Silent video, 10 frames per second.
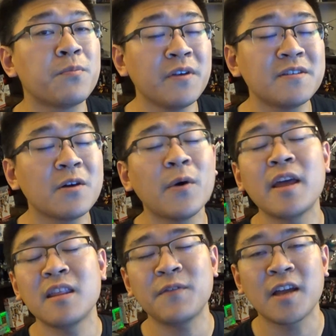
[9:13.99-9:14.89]
please go
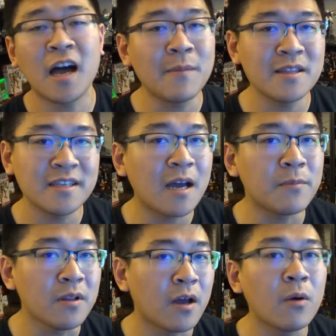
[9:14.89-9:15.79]
ahead and leave a comment
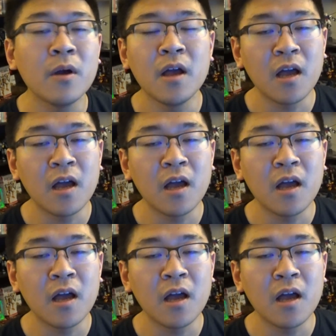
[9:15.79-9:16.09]
down below.